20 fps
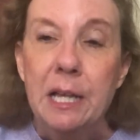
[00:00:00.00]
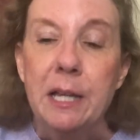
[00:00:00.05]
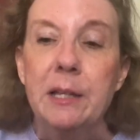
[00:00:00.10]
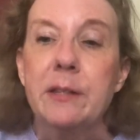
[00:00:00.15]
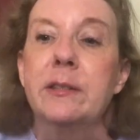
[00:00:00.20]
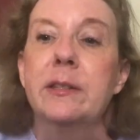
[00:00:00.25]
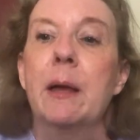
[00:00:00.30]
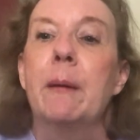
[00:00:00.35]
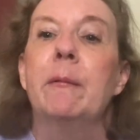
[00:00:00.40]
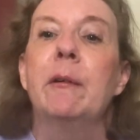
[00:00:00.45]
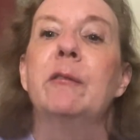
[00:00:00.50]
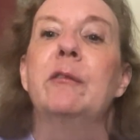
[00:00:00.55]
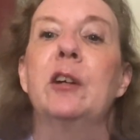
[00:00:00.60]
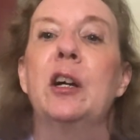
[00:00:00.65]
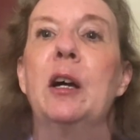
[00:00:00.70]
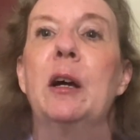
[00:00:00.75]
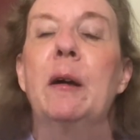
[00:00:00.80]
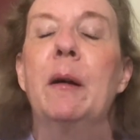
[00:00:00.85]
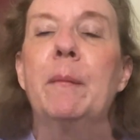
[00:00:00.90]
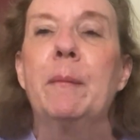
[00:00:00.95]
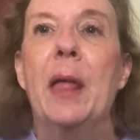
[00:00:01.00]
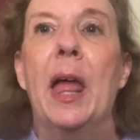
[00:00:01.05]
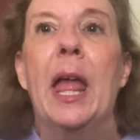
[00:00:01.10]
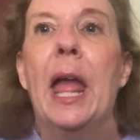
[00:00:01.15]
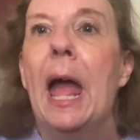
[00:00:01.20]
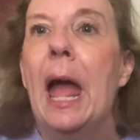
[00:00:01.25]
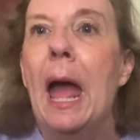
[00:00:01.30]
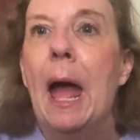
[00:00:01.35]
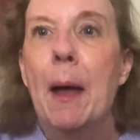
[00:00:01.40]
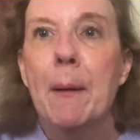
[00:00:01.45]
Some of them, they
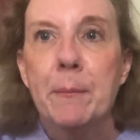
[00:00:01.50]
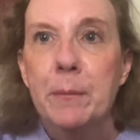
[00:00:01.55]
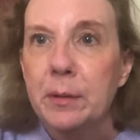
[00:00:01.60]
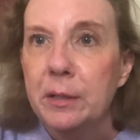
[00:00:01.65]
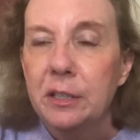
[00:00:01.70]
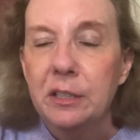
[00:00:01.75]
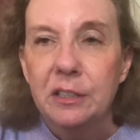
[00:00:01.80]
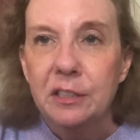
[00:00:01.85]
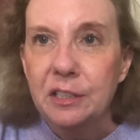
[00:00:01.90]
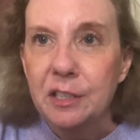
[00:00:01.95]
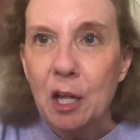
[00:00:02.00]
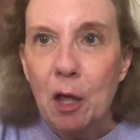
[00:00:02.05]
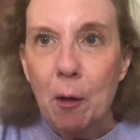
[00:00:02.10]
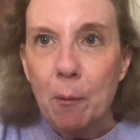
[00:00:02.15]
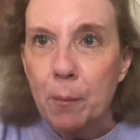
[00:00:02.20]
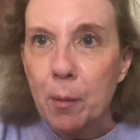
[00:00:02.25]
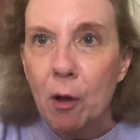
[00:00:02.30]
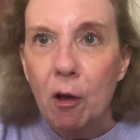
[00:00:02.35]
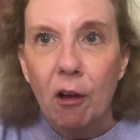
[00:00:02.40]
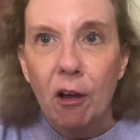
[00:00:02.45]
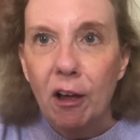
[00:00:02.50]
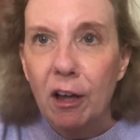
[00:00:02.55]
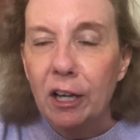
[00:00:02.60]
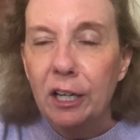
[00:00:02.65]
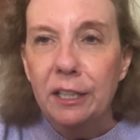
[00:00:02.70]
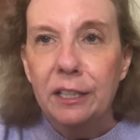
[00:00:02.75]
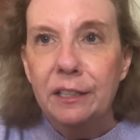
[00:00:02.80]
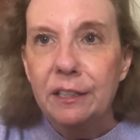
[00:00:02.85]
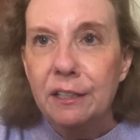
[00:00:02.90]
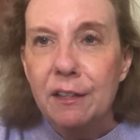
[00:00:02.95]
happen
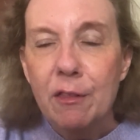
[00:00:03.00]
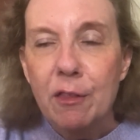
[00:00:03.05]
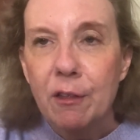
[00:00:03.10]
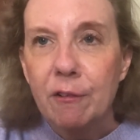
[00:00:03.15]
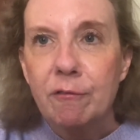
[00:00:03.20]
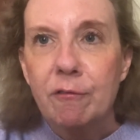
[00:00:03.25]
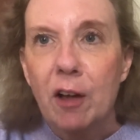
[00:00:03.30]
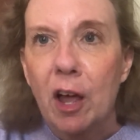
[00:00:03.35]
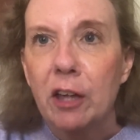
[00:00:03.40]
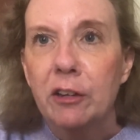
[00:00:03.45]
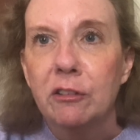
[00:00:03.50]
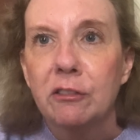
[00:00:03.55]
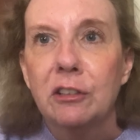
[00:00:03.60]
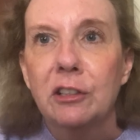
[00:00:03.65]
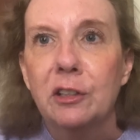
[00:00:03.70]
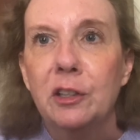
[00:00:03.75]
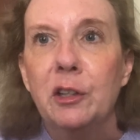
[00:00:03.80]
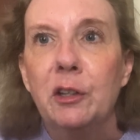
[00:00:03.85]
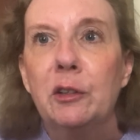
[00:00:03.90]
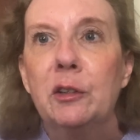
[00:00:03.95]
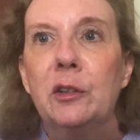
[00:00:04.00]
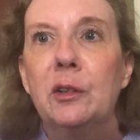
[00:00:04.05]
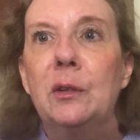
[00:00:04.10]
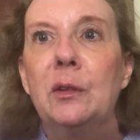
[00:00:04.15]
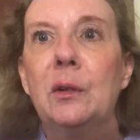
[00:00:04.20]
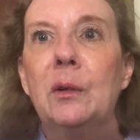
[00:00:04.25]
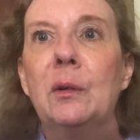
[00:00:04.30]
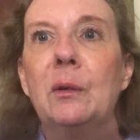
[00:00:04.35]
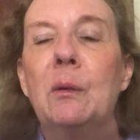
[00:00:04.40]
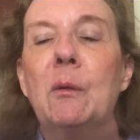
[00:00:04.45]
upon the final
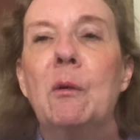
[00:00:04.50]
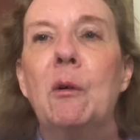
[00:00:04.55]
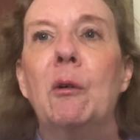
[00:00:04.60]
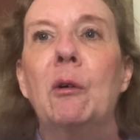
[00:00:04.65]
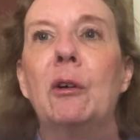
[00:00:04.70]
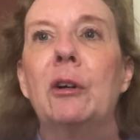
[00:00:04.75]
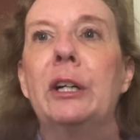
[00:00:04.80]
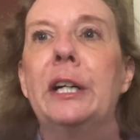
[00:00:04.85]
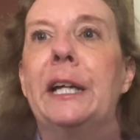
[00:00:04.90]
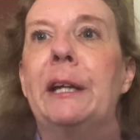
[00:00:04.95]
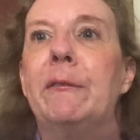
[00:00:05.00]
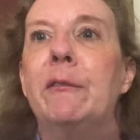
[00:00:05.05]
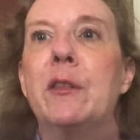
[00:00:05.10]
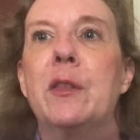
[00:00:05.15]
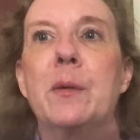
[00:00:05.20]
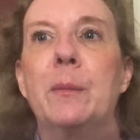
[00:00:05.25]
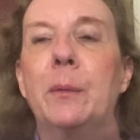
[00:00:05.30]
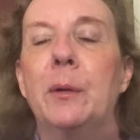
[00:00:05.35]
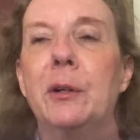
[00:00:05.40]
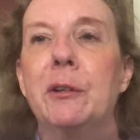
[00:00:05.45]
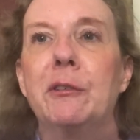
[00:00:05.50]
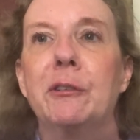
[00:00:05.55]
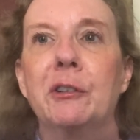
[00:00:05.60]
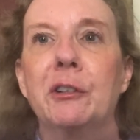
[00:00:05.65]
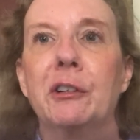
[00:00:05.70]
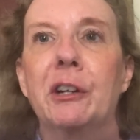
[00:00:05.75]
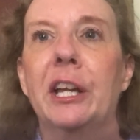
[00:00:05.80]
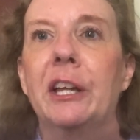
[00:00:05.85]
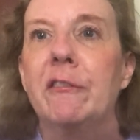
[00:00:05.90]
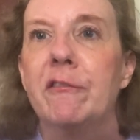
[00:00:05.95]
clue, or even the
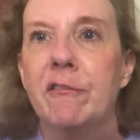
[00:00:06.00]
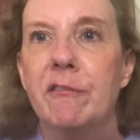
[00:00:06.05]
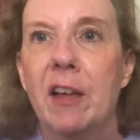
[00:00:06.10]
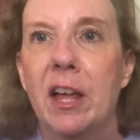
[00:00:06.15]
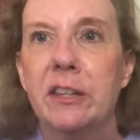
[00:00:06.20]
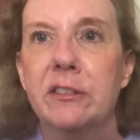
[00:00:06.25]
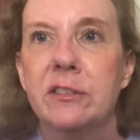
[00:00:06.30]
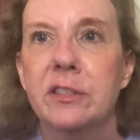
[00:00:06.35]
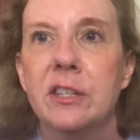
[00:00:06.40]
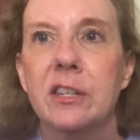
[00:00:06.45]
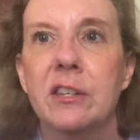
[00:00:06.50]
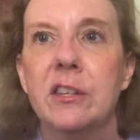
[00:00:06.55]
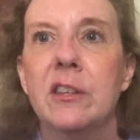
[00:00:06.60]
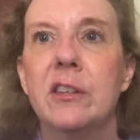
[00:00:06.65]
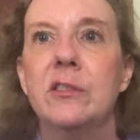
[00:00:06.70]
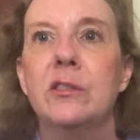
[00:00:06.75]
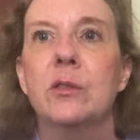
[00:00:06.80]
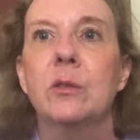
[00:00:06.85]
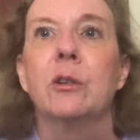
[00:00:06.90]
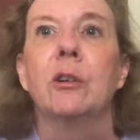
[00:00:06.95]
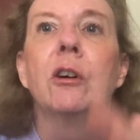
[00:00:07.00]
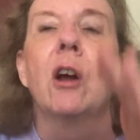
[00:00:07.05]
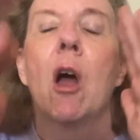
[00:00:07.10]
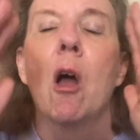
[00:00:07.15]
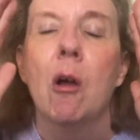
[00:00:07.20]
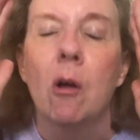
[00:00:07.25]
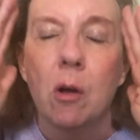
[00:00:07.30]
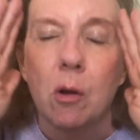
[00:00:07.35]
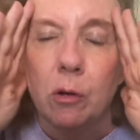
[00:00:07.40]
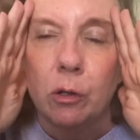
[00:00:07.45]
murderer confesses, or,
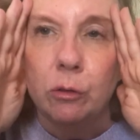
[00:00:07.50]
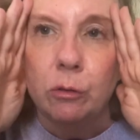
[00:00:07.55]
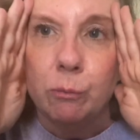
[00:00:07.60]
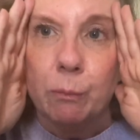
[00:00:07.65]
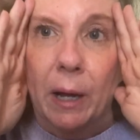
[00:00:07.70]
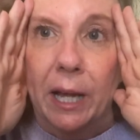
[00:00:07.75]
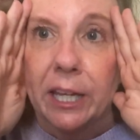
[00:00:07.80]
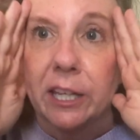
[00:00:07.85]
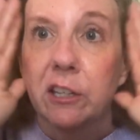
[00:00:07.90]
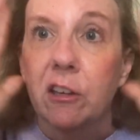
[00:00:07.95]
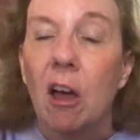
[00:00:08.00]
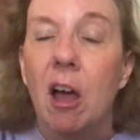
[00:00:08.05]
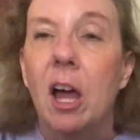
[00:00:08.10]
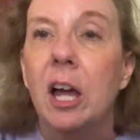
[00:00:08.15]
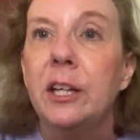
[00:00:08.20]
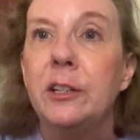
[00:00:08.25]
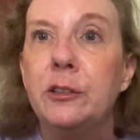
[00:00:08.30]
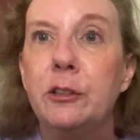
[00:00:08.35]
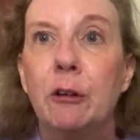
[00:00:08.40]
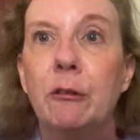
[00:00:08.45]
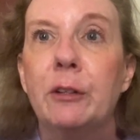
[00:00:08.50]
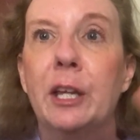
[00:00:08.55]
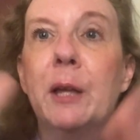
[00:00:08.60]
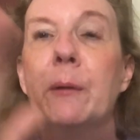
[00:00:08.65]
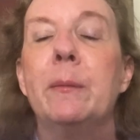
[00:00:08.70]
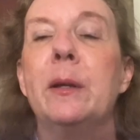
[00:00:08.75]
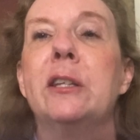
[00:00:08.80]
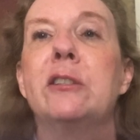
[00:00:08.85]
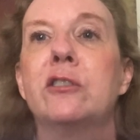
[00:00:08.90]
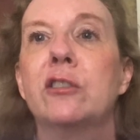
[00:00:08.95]
oh my God, don't
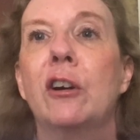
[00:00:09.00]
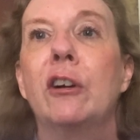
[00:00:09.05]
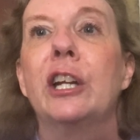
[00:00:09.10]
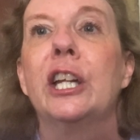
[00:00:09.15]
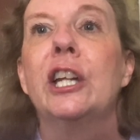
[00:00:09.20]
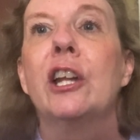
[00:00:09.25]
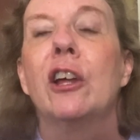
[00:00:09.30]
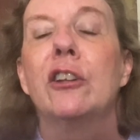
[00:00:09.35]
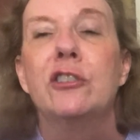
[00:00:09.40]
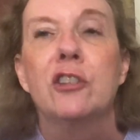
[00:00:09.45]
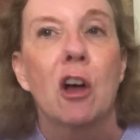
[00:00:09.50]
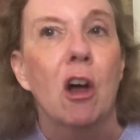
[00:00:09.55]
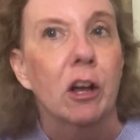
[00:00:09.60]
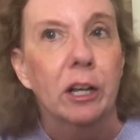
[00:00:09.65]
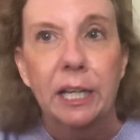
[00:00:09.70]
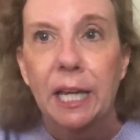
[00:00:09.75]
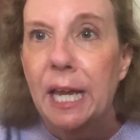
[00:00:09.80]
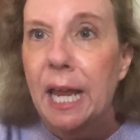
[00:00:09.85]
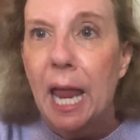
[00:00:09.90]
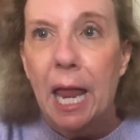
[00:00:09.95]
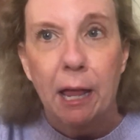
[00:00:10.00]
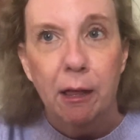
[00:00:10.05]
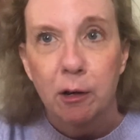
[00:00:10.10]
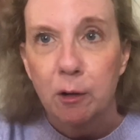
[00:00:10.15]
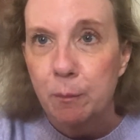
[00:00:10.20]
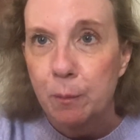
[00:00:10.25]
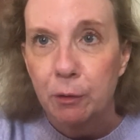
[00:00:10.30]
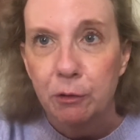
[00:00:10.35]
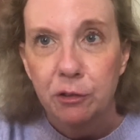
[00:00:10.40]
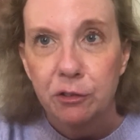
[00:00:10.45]
get me started on talking
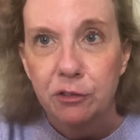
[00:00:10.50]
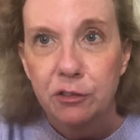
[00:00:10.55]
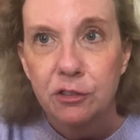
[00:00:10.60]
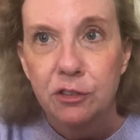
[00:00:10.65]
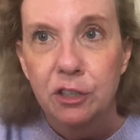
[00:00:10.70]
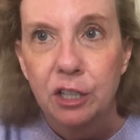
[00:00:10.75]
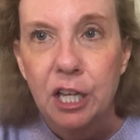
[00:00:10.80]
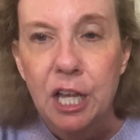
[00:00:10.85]
animals.